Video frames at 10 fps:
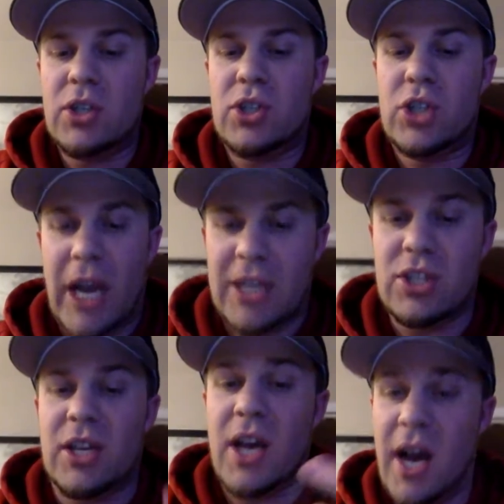change
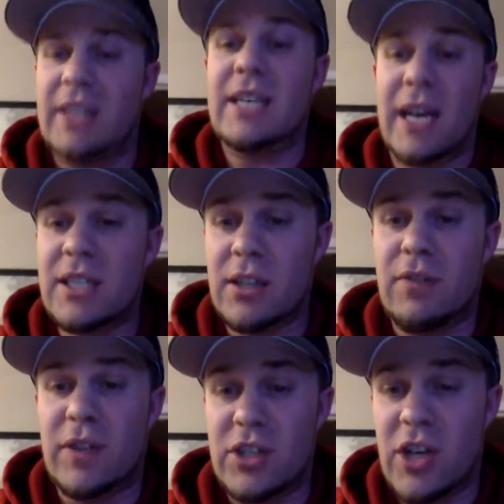the context
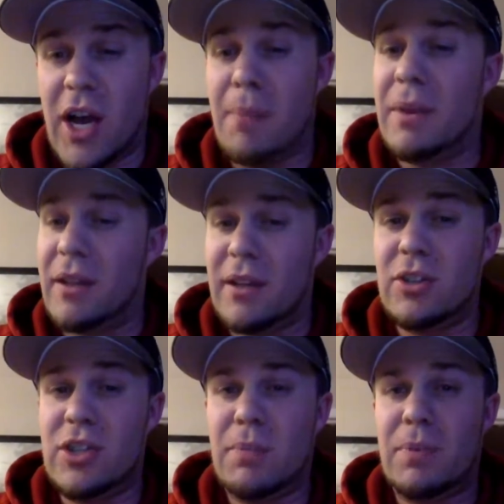of the job and the
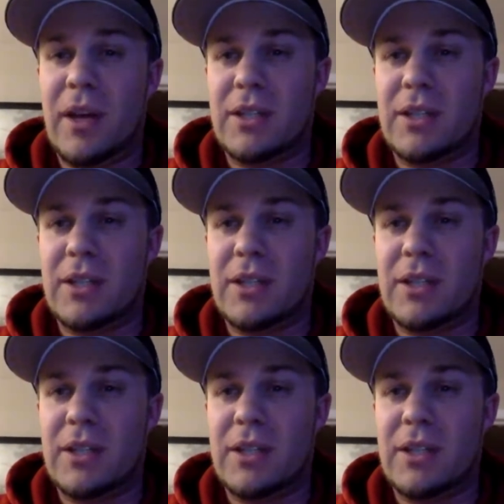leadership.